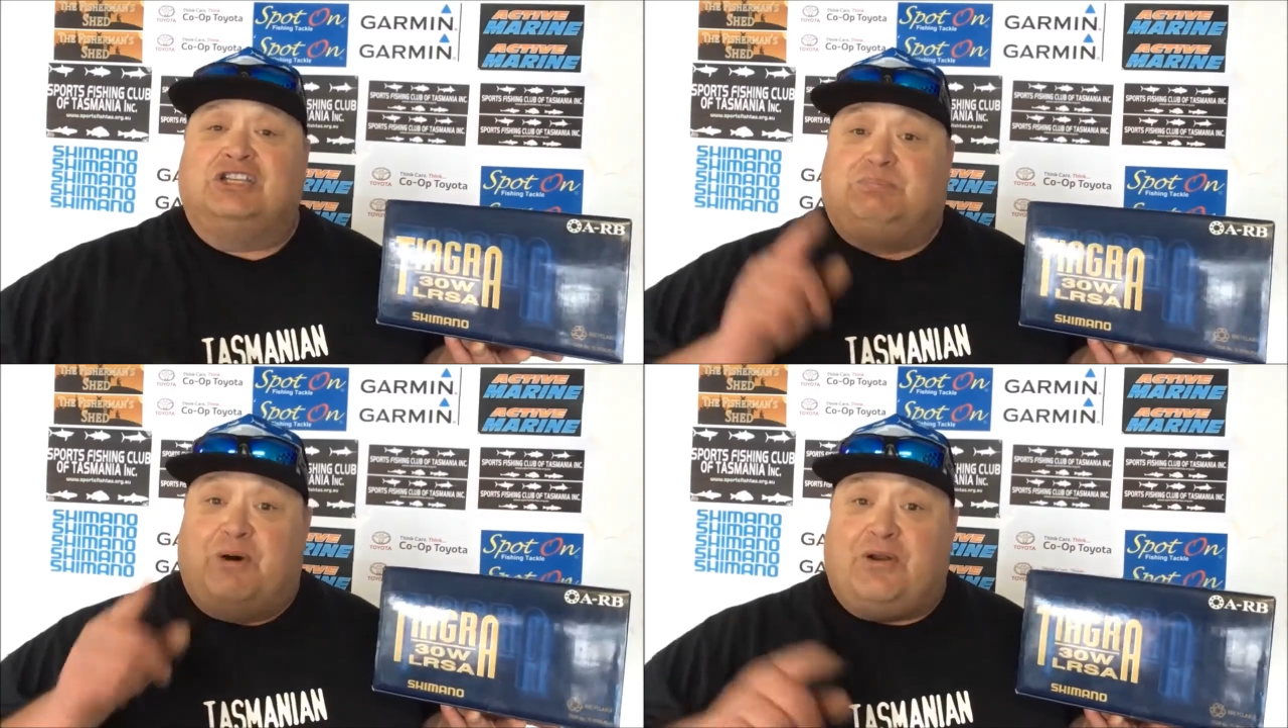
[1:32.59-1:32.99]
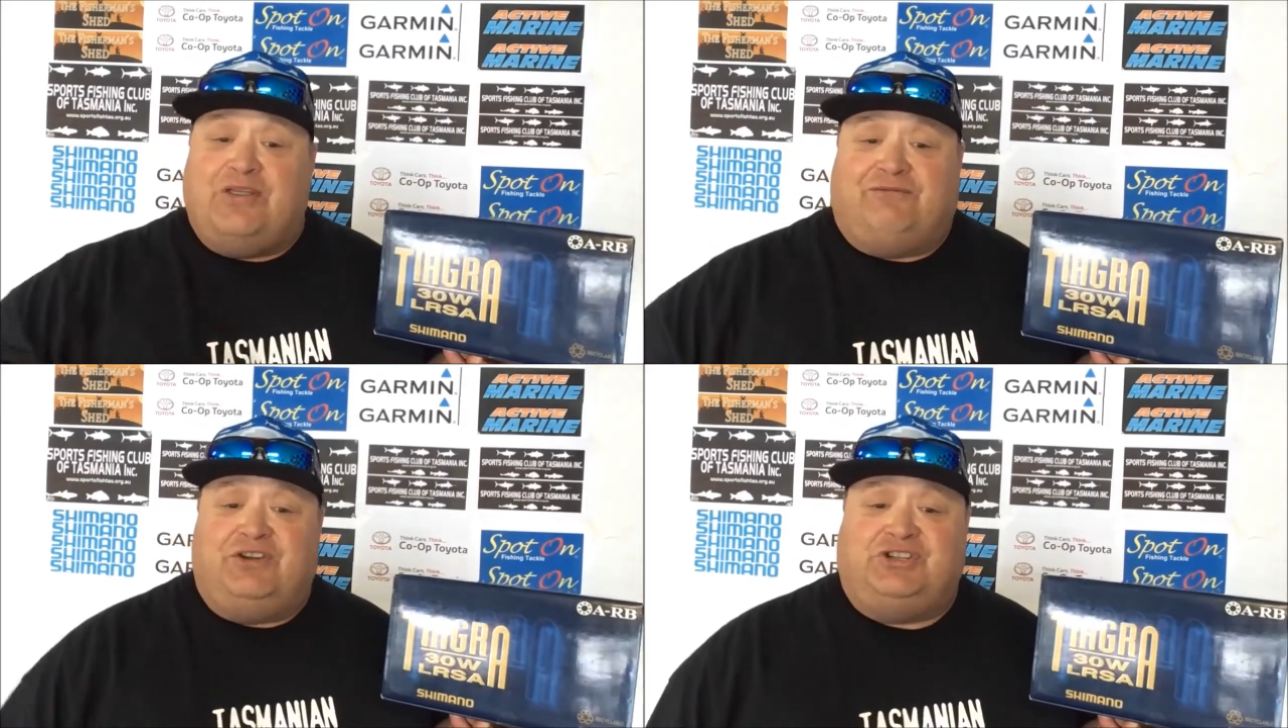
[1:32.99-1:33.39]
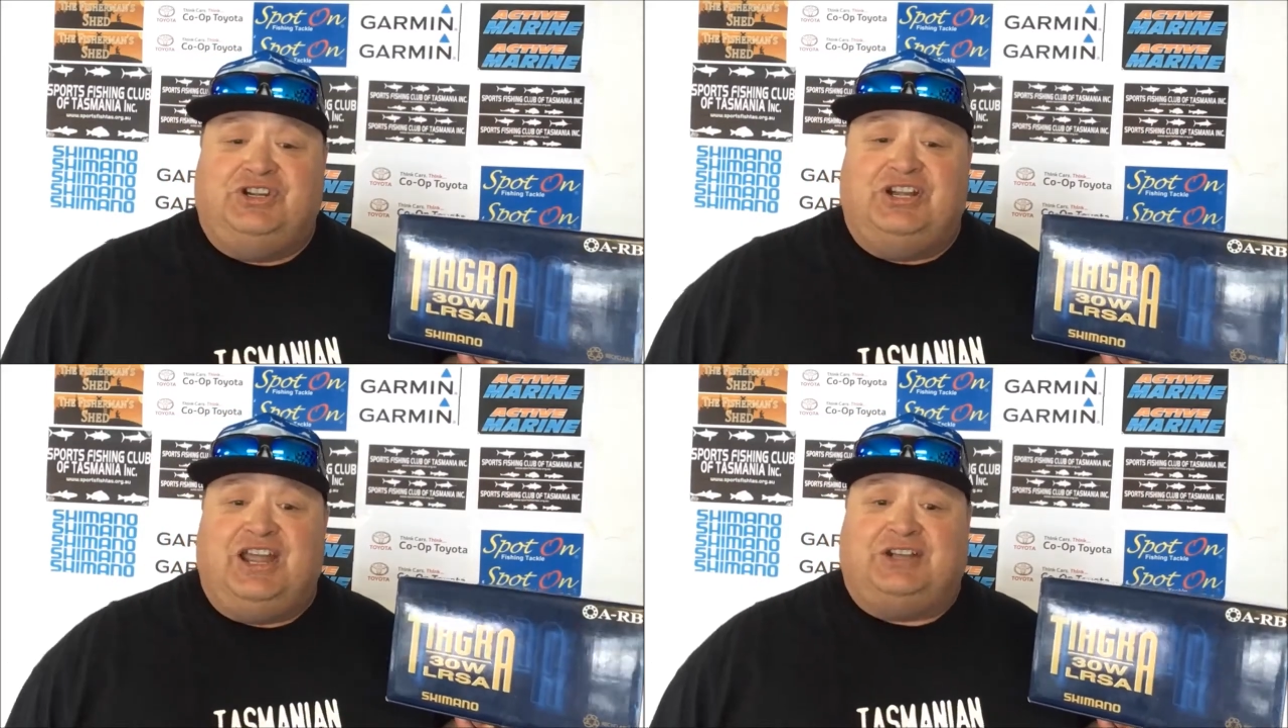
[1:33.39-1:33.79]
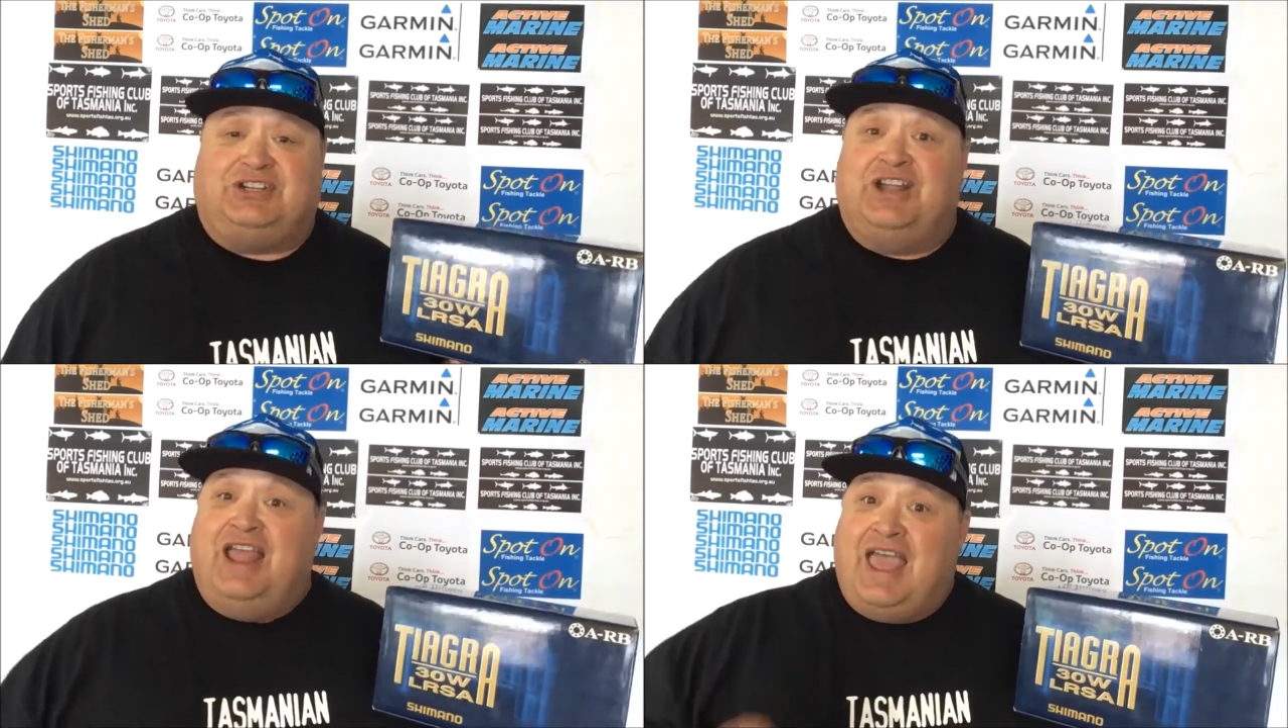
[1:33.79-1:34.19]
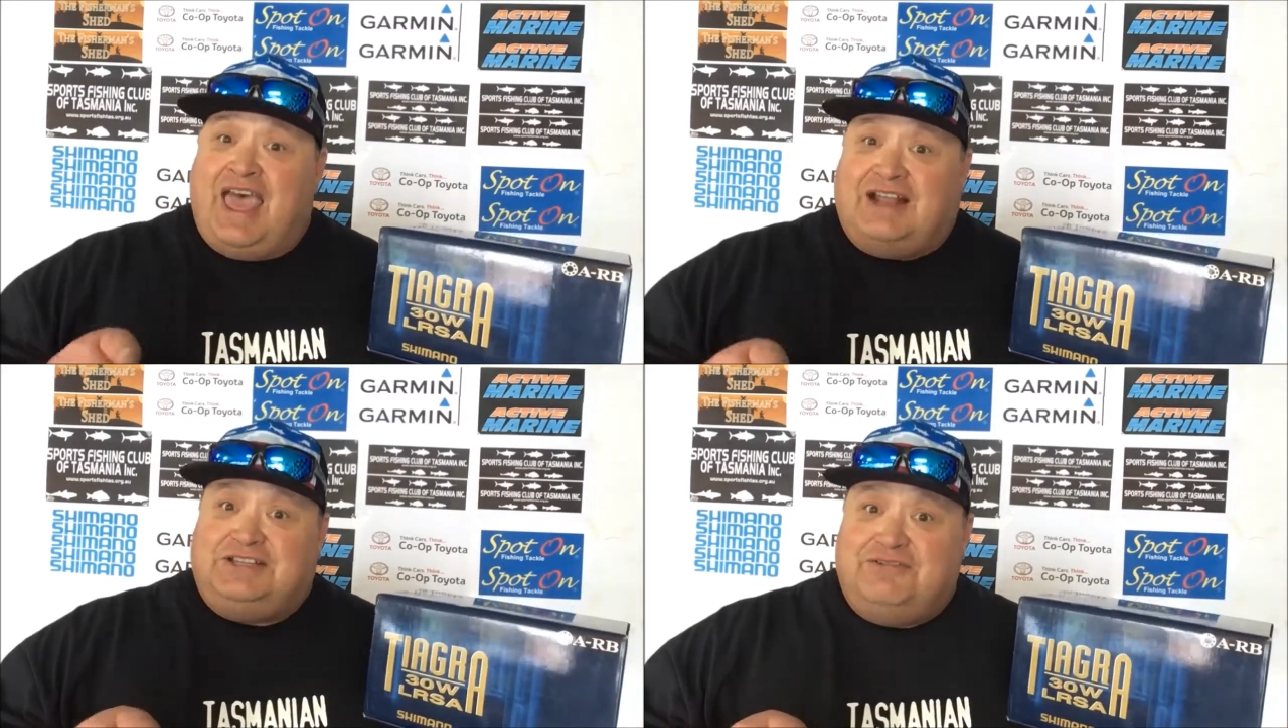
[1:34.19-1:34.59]
Spot on the Fishing Connection,
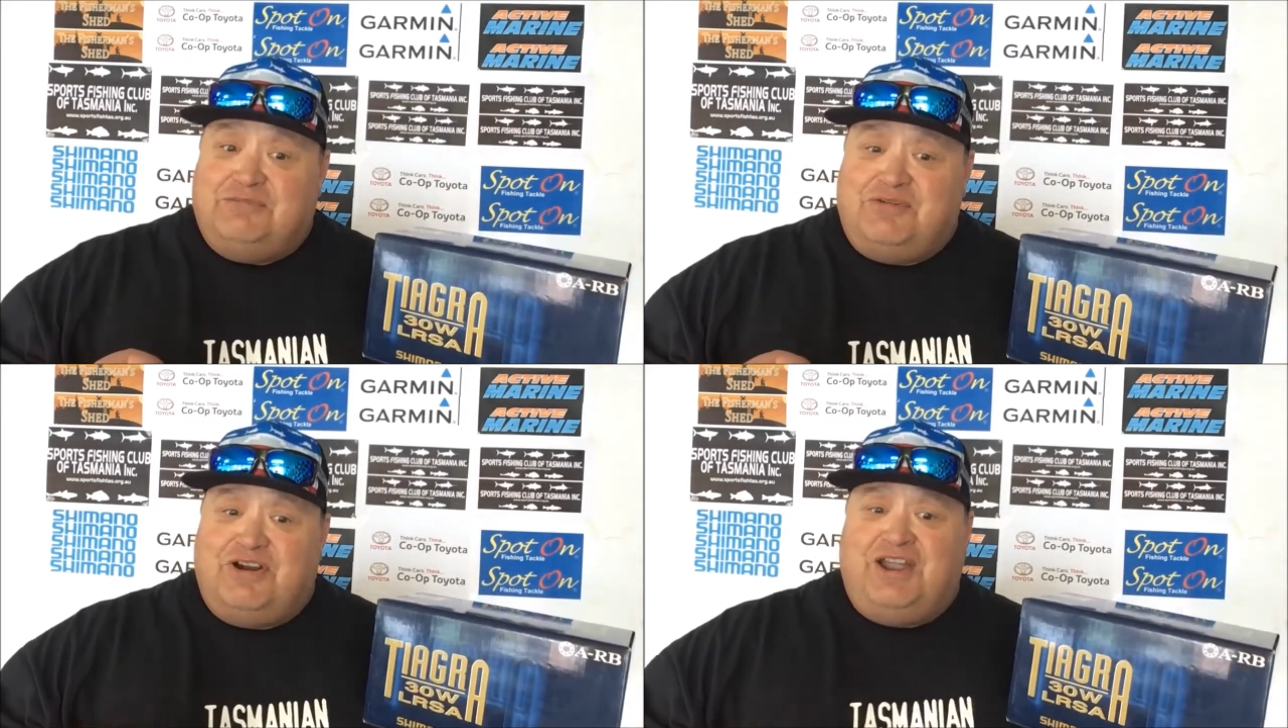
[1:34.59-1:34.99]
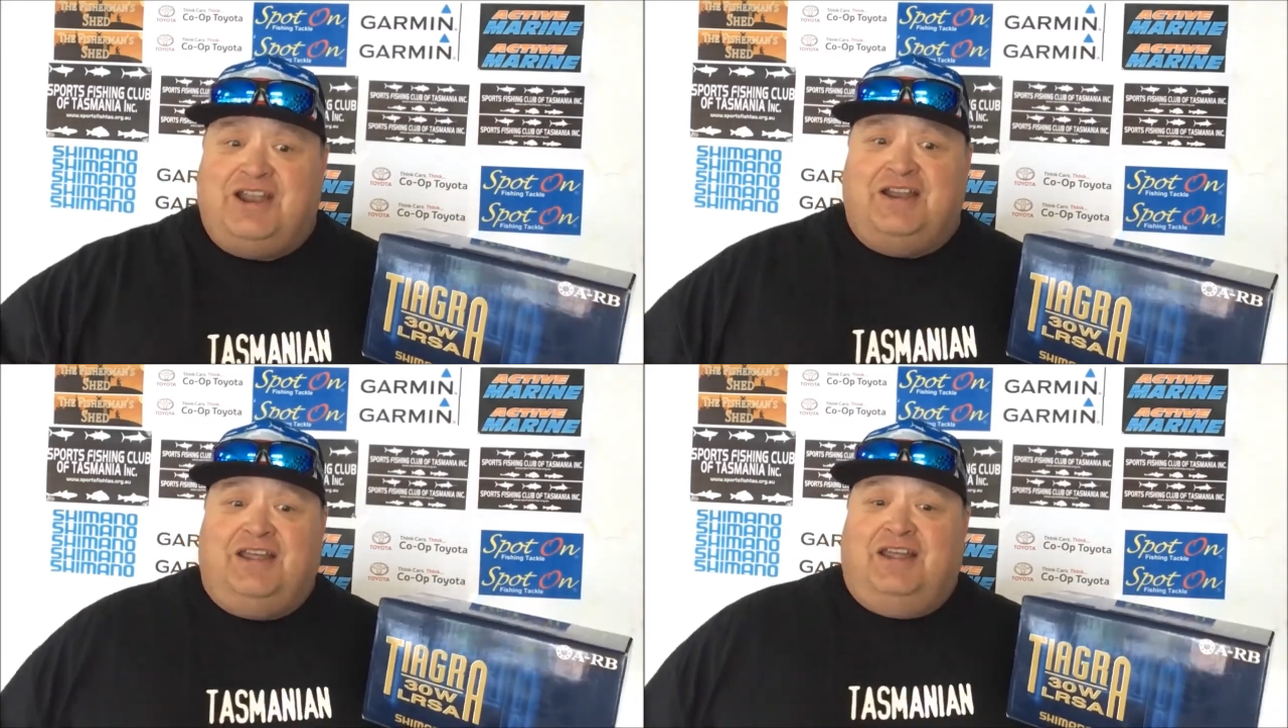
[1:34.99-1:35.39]
Active Marine,